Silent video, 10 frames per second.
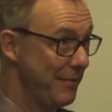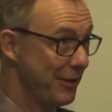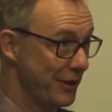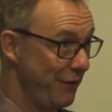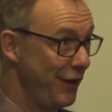
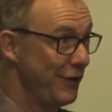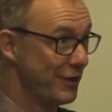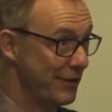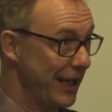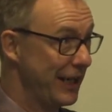Because if
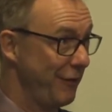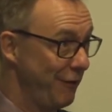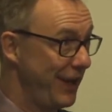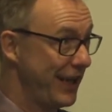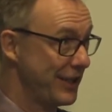those negative
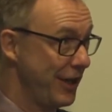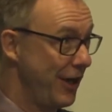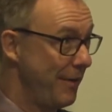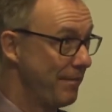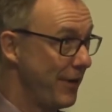effects
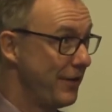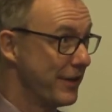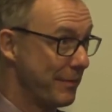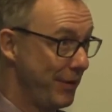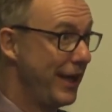are on
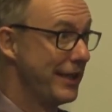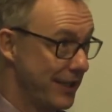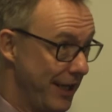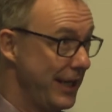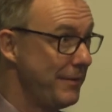the supply
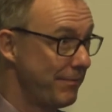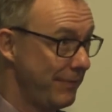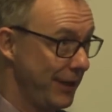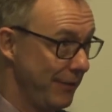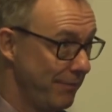side,
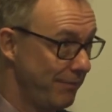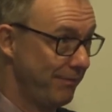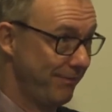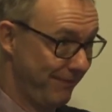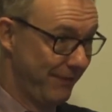you
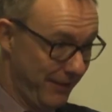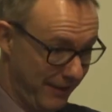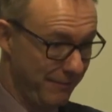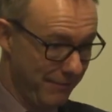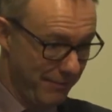
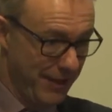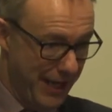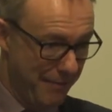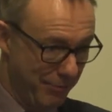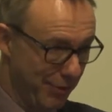know,
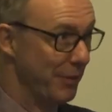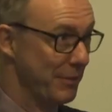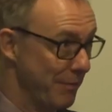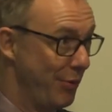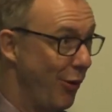uh,
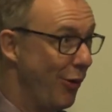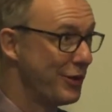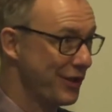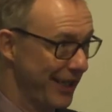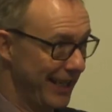problems at
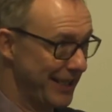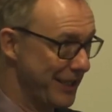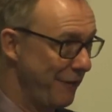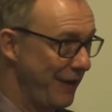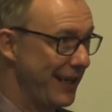ports and getting
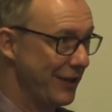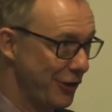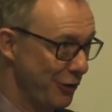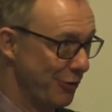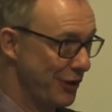stuff in and
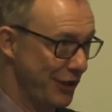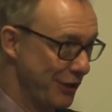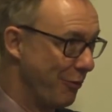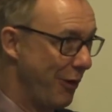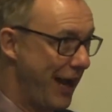
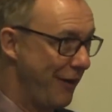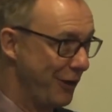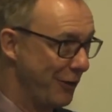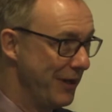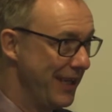shortages or what have
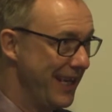you,